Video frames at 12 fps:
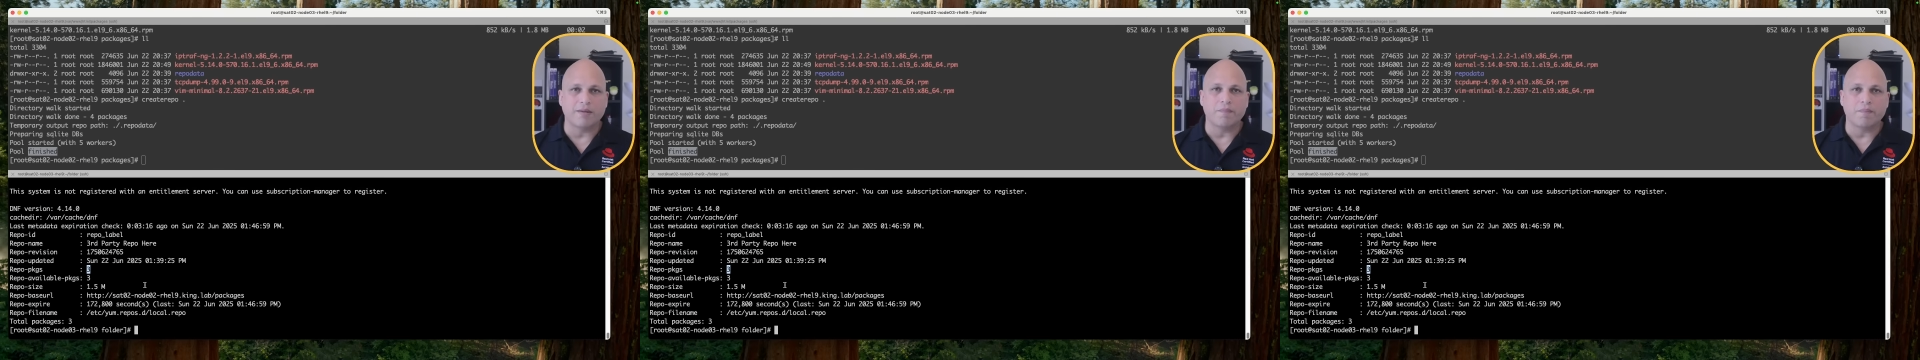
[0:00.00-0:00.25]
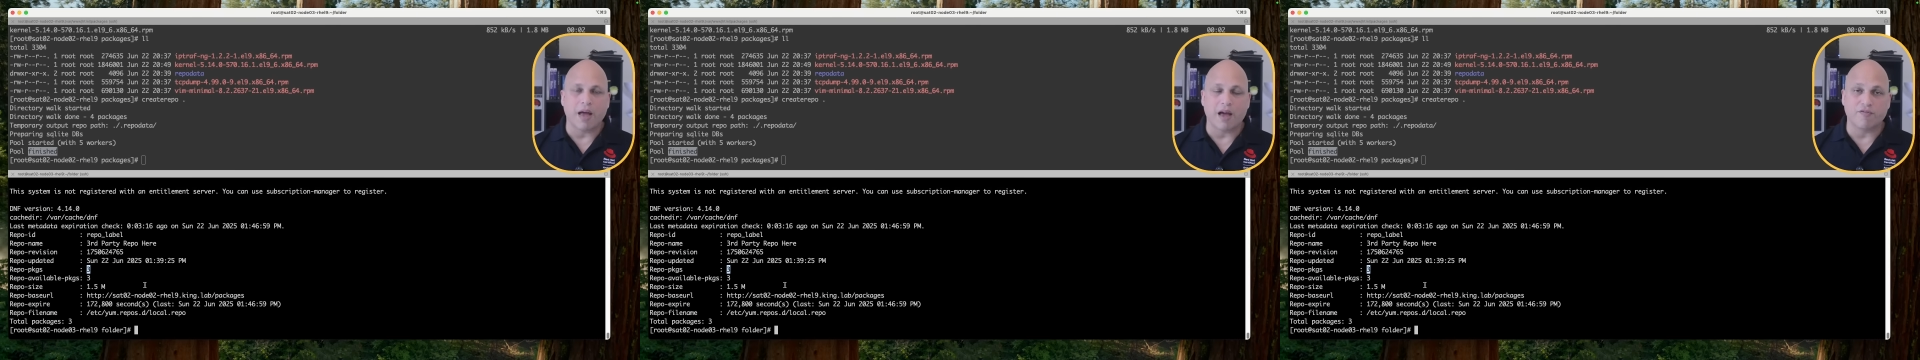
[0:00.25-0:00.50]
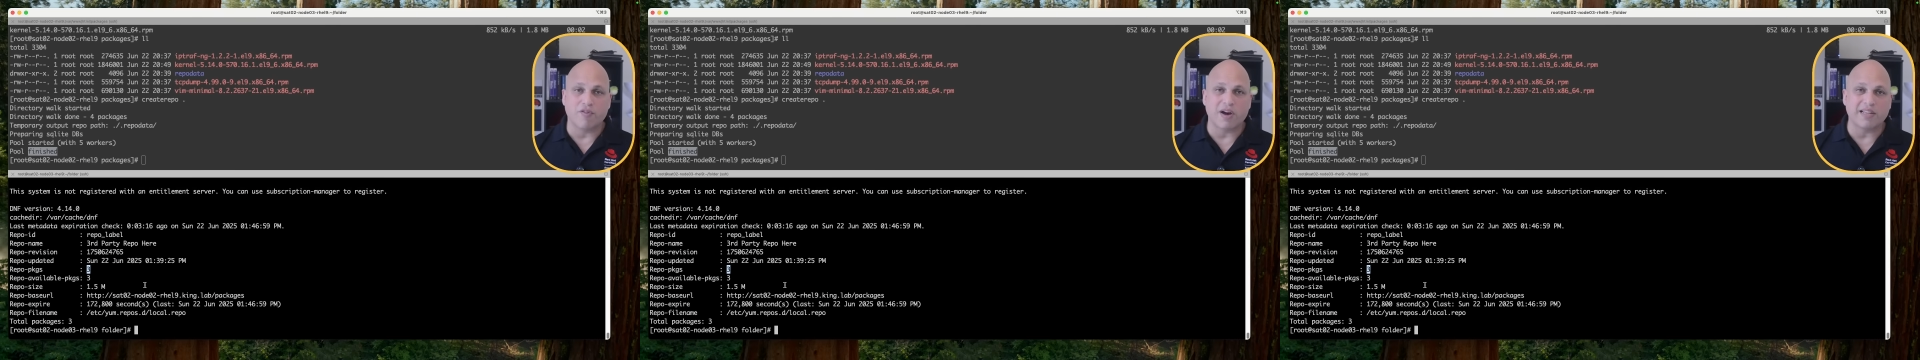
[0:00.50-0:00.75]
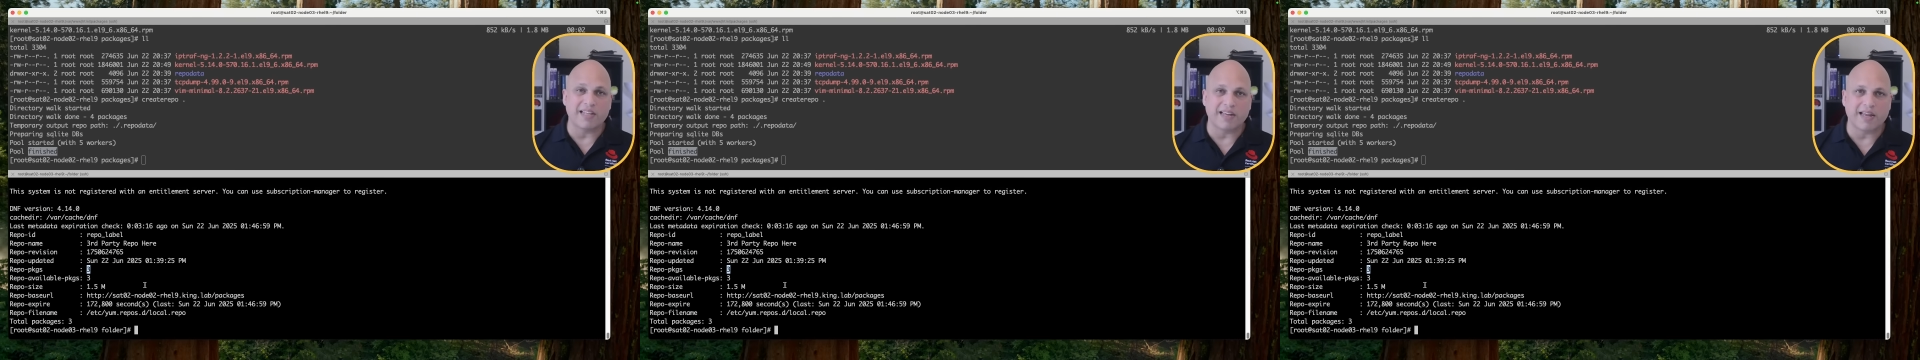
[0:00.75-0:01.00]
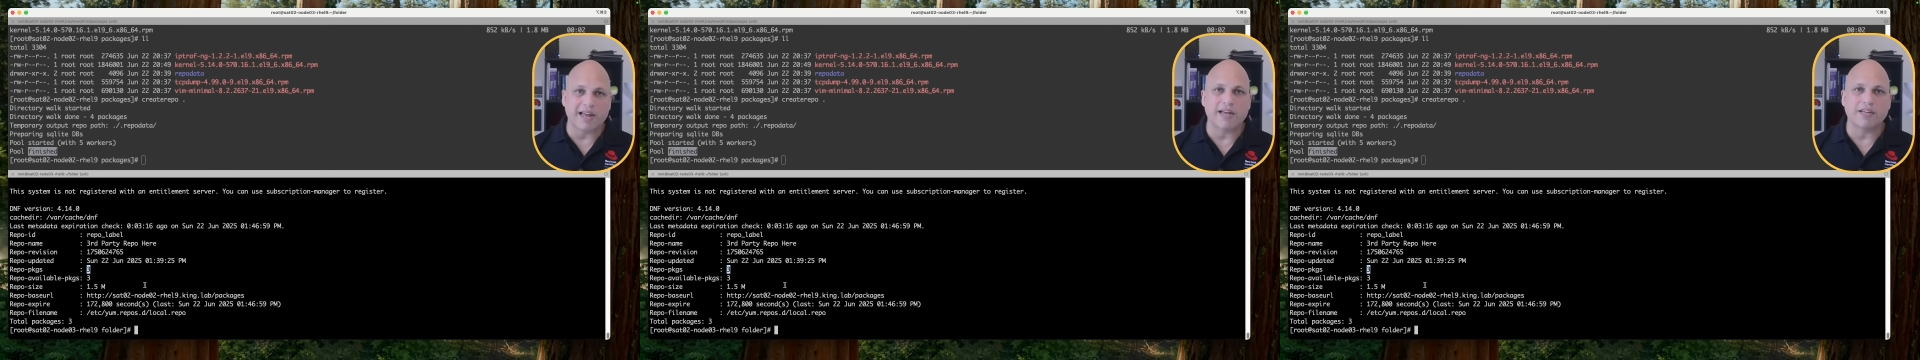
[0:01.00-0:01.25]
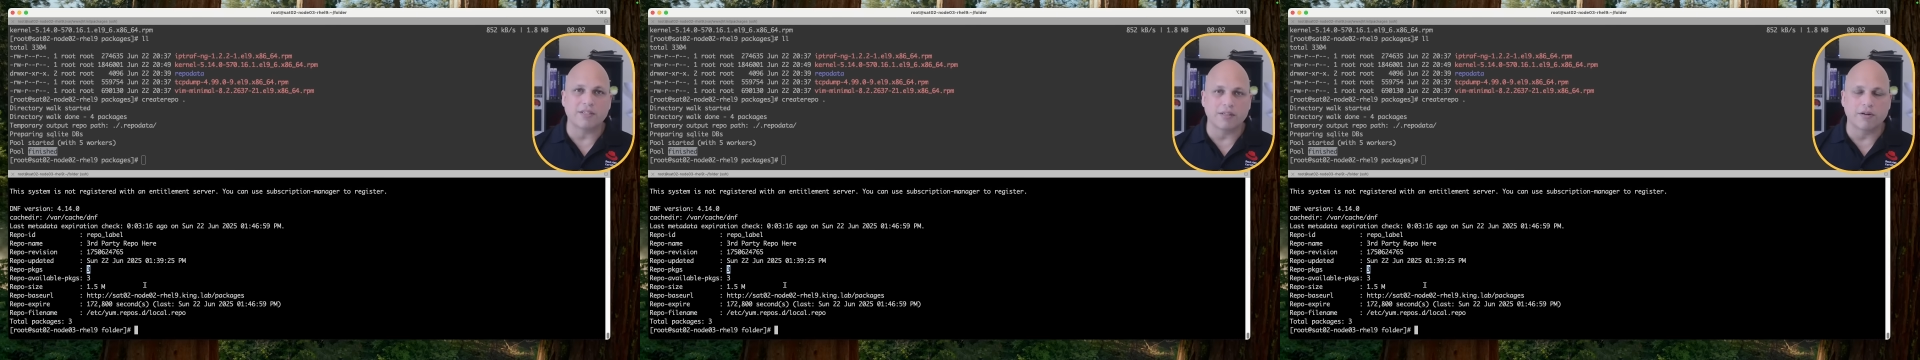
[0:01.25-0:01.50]
avoid the
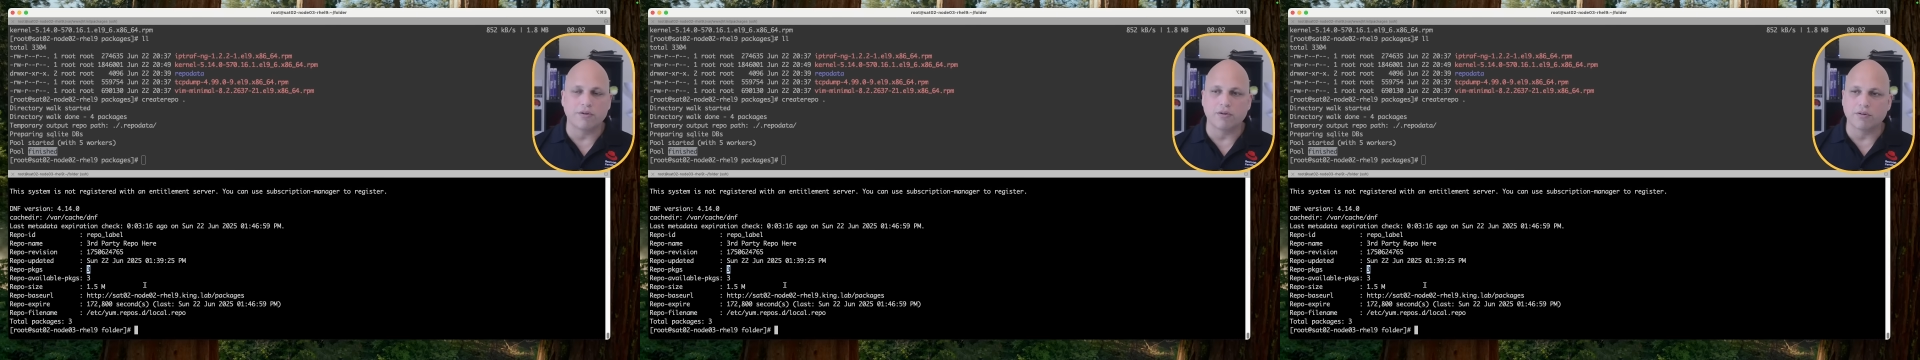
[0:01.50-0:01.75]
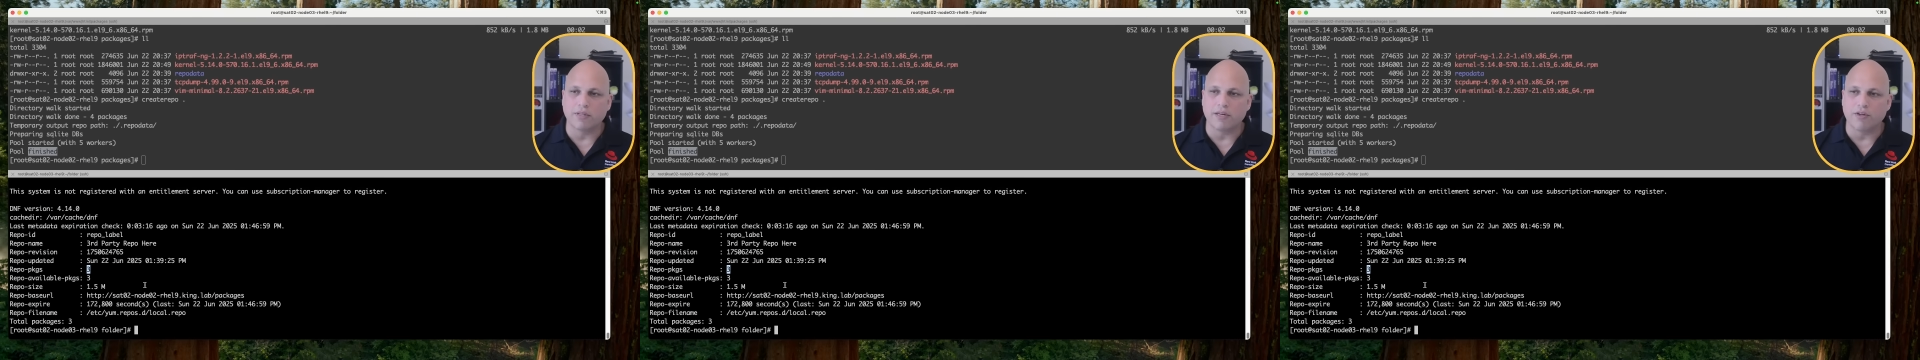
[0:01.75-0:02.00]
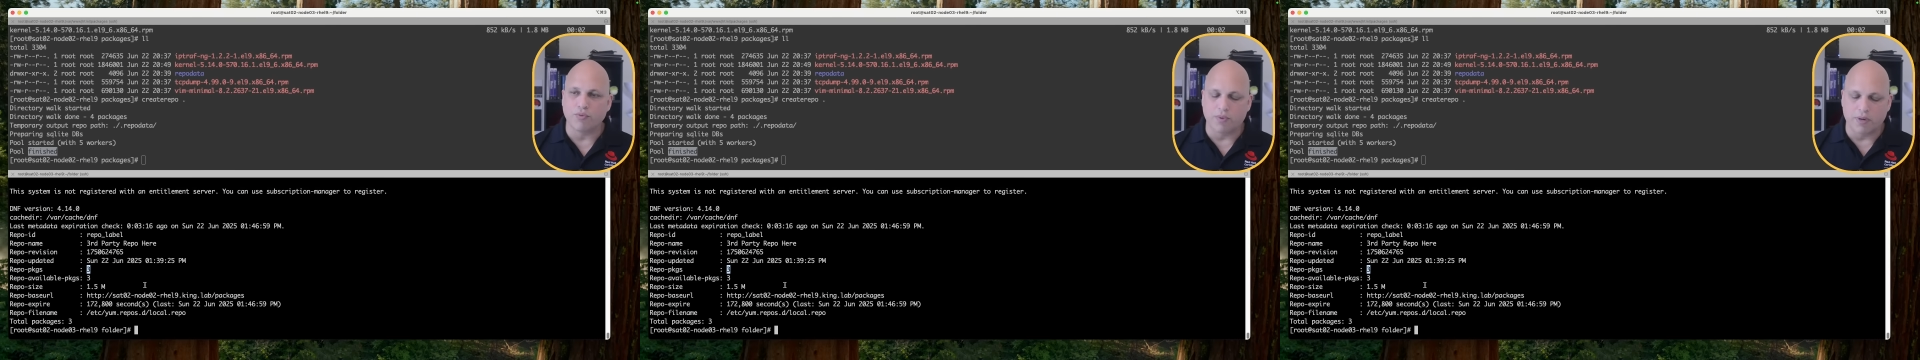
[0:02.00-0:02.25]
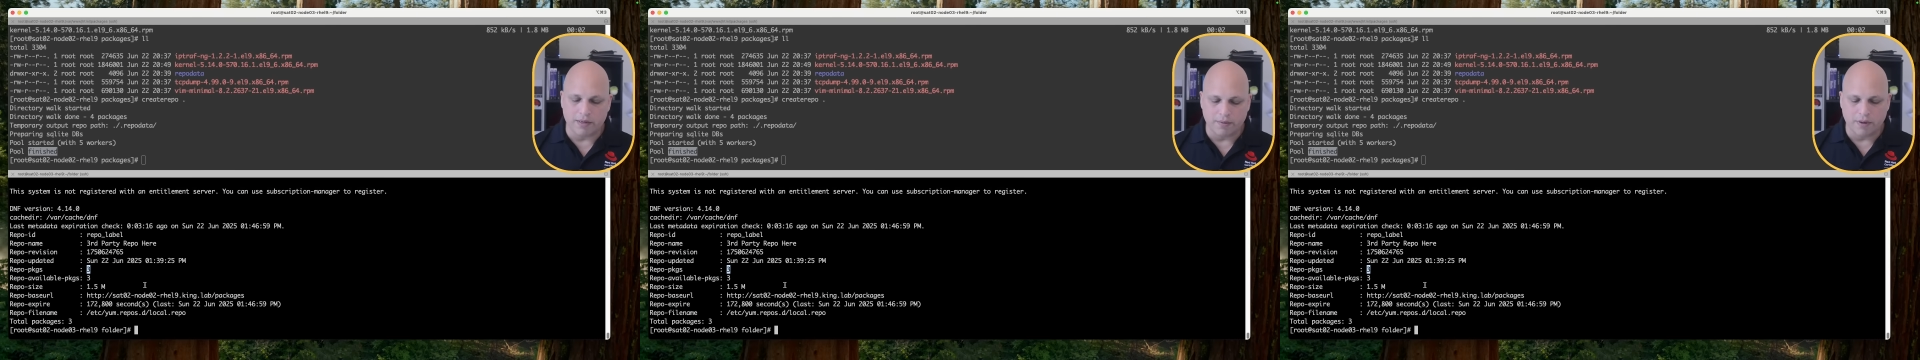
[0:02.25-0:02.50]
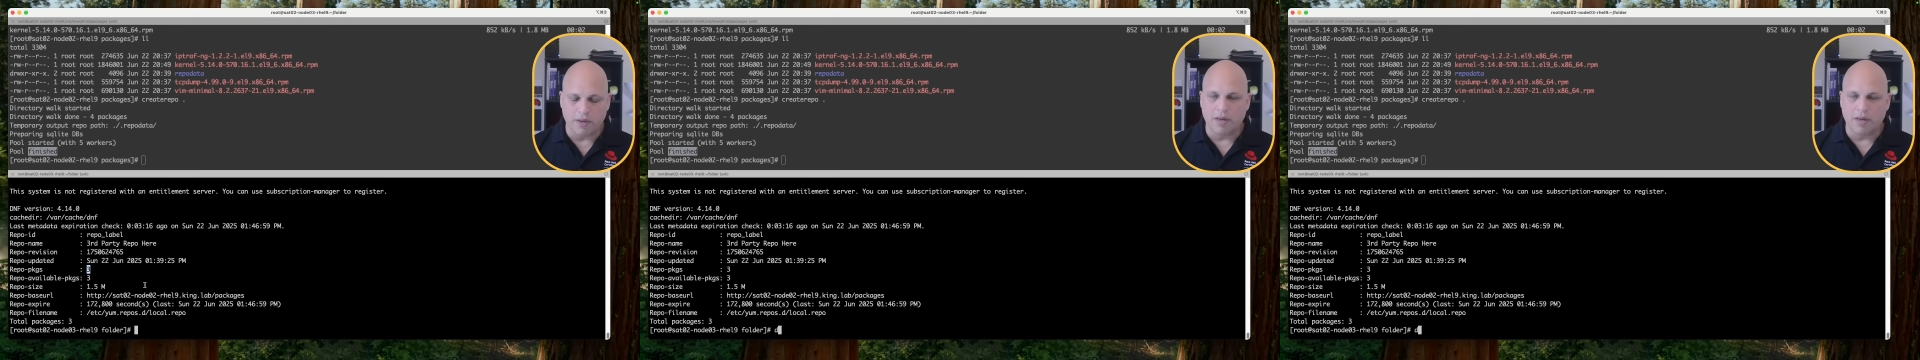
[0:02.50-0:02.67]
cache and download the new one.